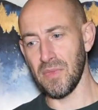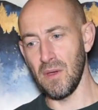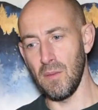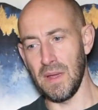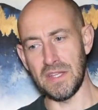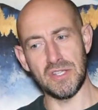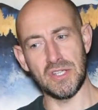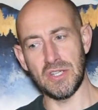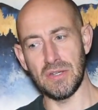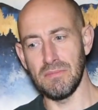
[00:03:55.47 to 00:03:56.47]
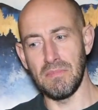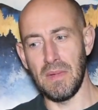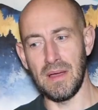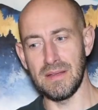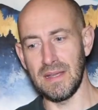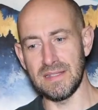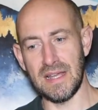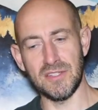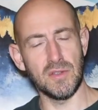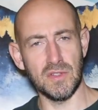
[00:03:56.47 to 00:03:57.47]
which, is
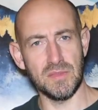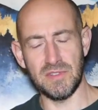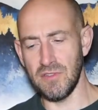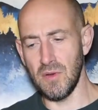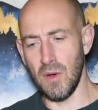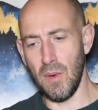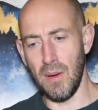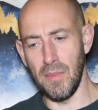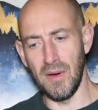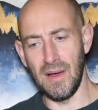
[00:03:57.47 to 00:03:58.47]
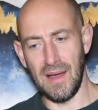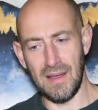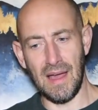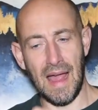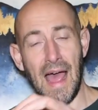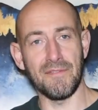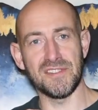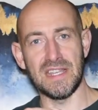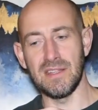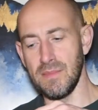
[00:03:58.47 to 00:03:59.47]
that too good to be true or what? But I have
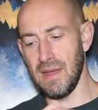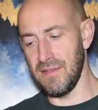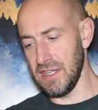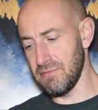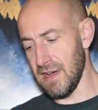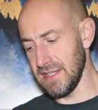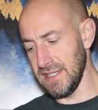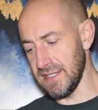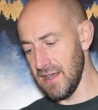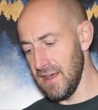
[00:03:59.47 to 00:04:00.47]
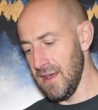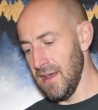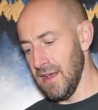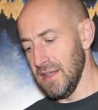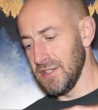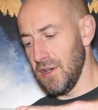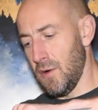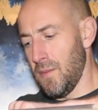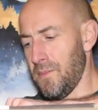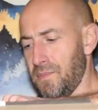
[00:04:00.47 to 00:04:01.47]
seen them at these prices.
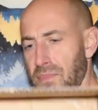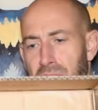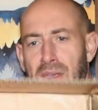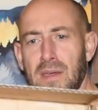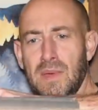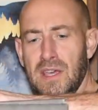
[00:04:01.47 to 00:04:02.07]
So here we